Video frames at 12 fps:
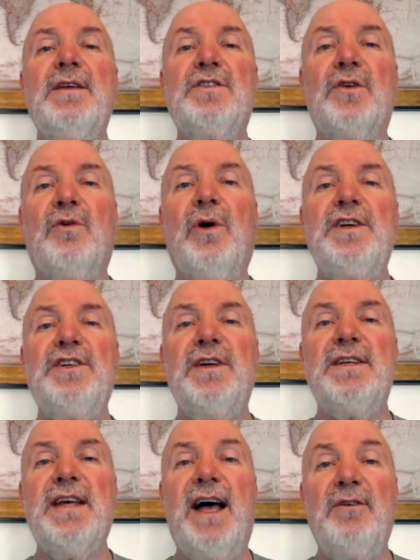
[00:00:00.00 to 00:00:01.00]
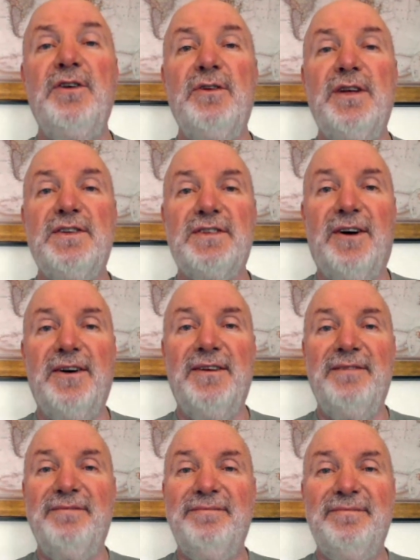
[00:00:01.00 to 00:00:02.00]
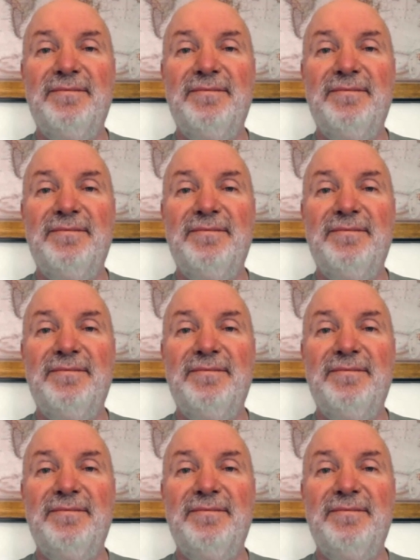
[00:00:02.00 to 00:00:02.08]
So the question is, how do you get started?